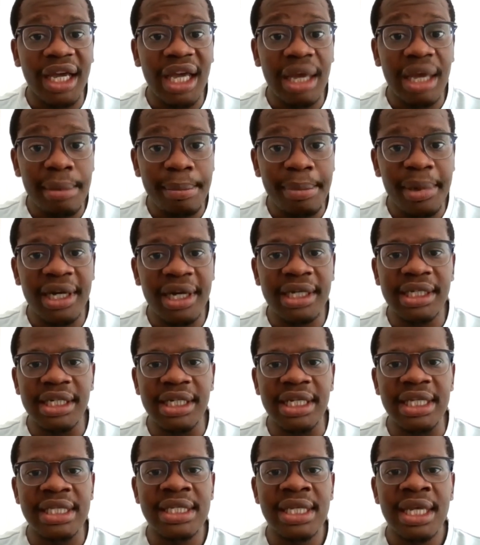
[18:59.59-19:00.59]

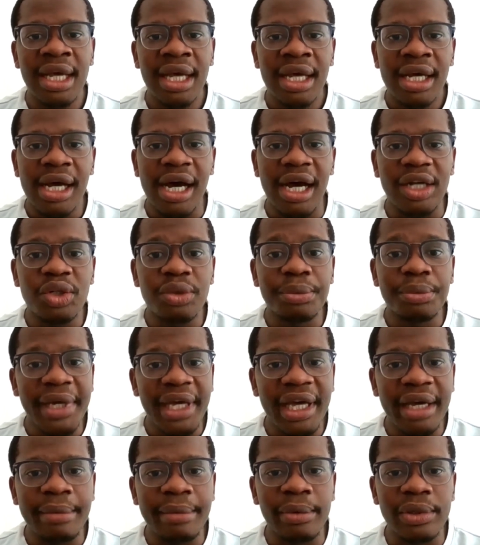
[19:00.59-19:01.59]
capabilities to
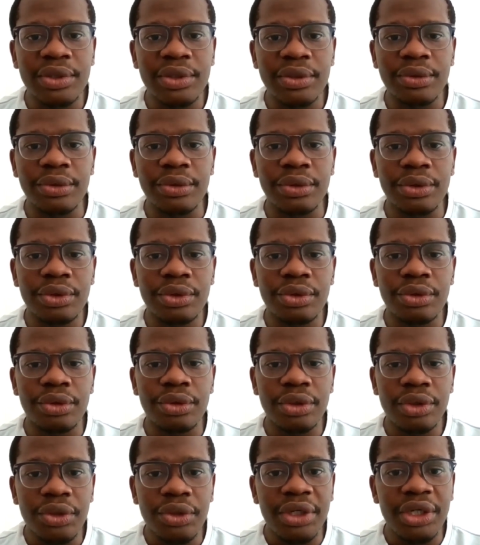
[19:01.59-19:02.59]
able to
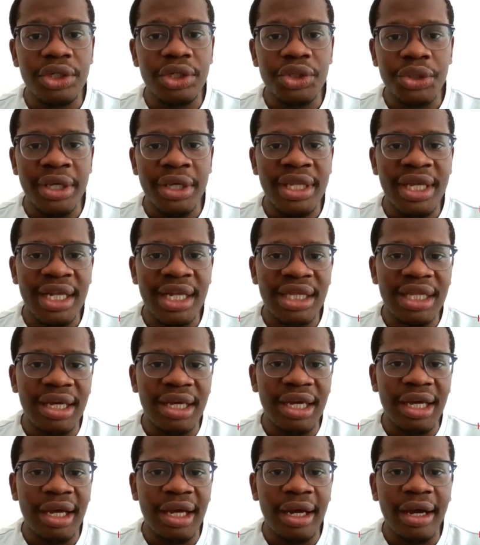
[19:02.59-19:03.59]
ensure that
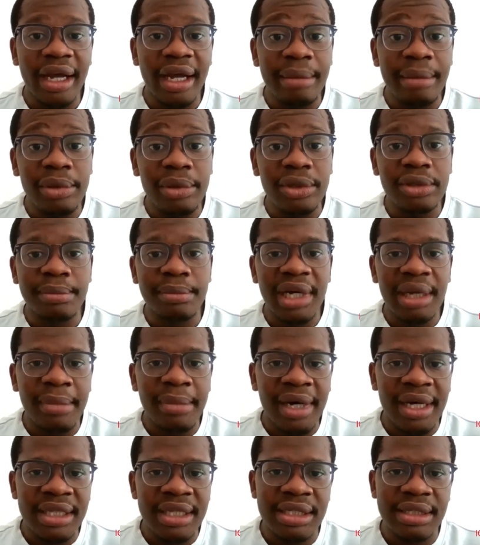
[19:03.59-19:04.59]
they're able to
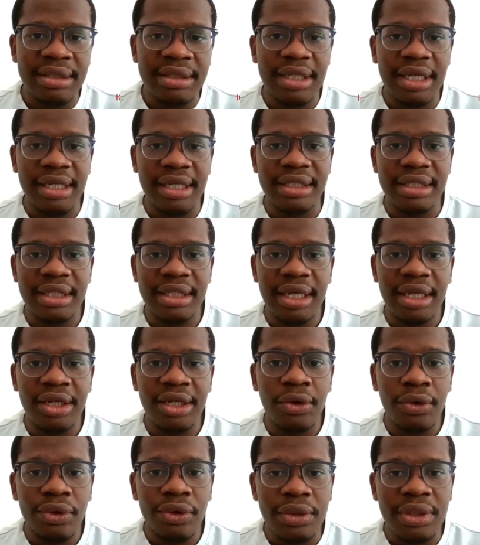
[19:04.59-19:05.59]
minimize,
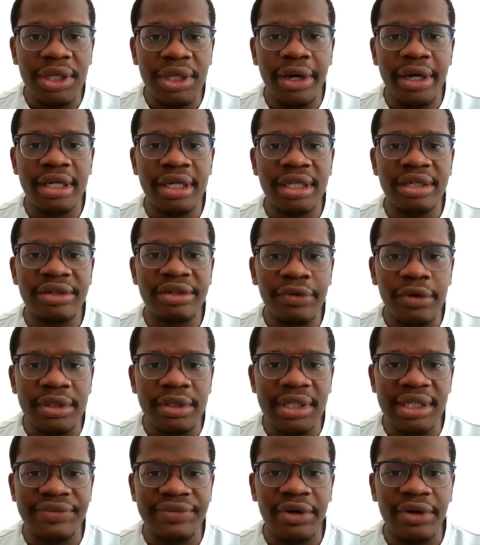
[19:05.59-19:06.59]
those credit
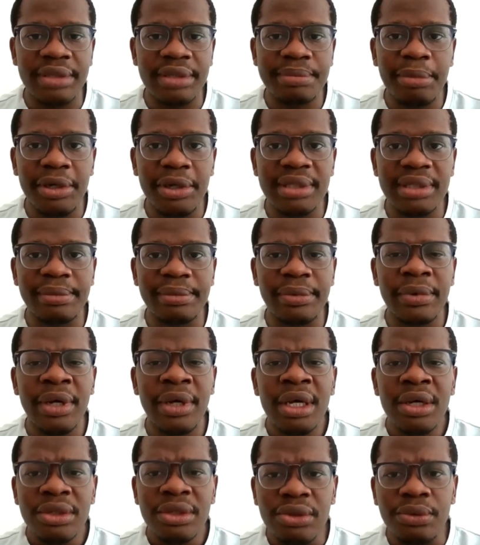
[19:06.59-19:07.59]
defaults as far as possible.
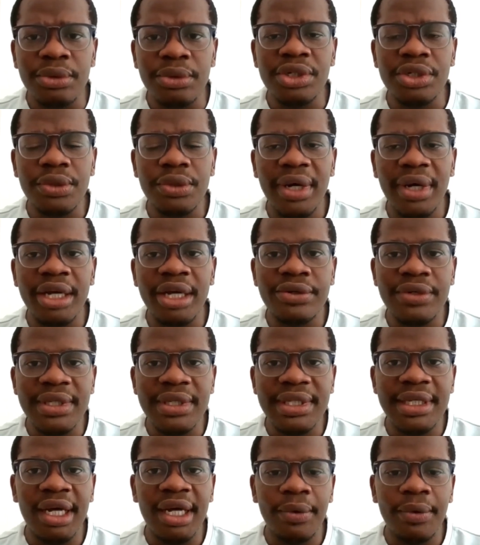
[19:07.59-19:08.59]
So, which is quite
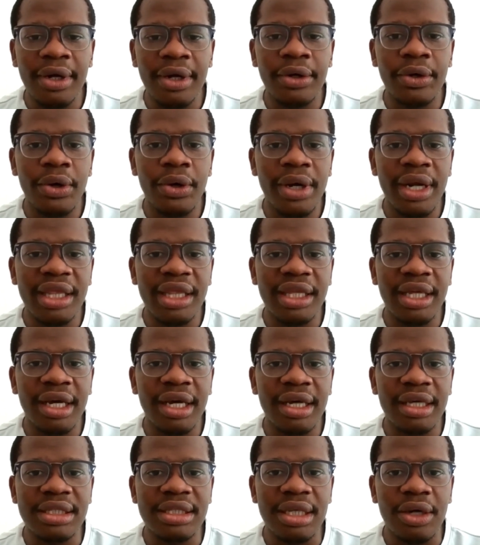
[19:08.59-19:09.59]
interesting and quite good. I
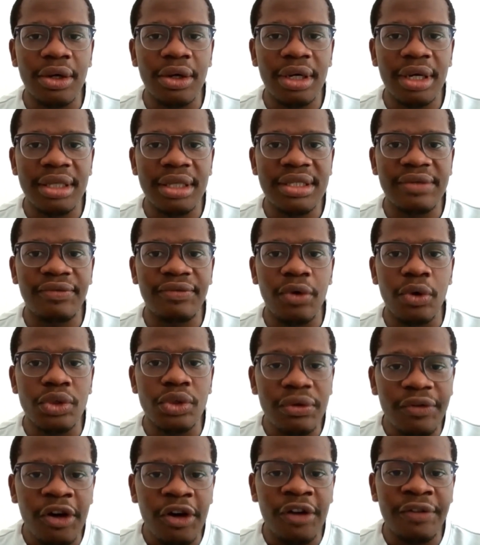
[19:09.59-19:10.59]
think it's a vote
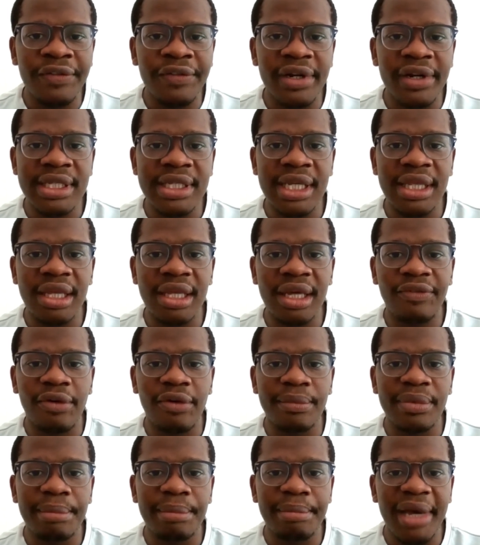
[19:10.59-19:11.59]
of confidence, I think,
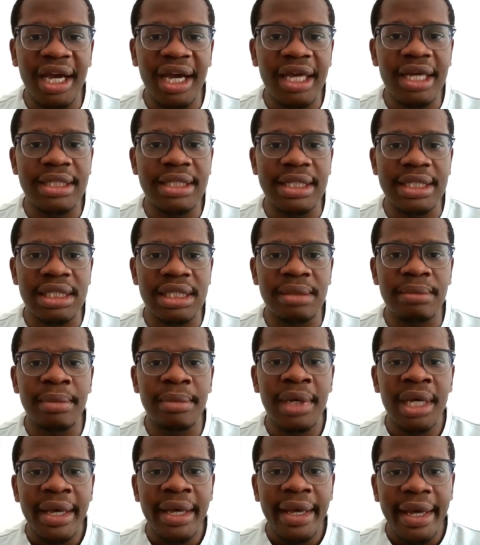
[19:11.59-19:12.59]
from the banking system
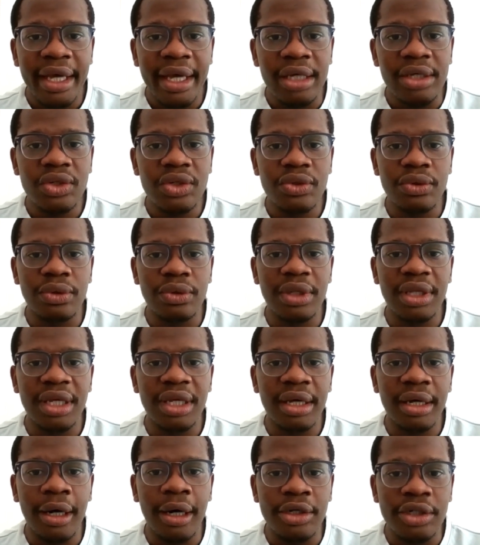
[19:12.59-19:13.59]
into
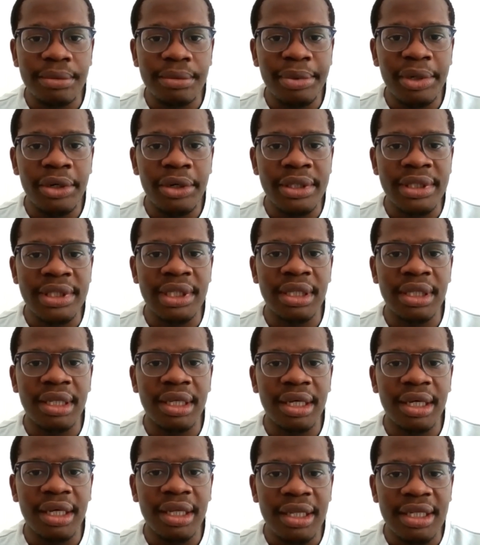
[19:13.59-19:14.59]
the entrepreneurs in
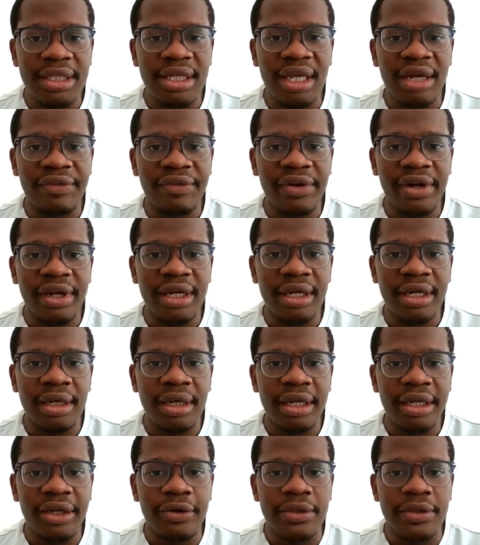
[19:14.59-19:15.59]
the South African
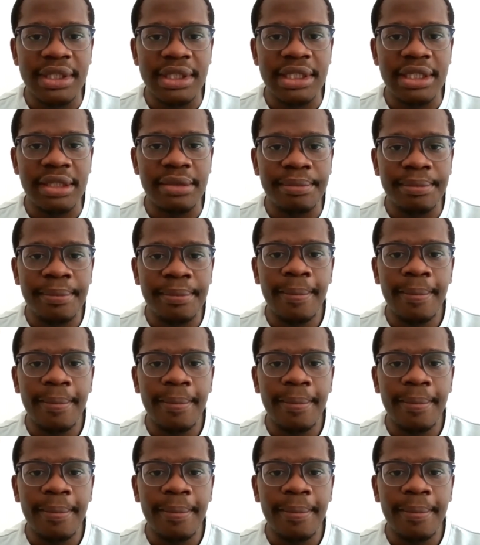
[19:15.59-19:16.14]
ecosystem.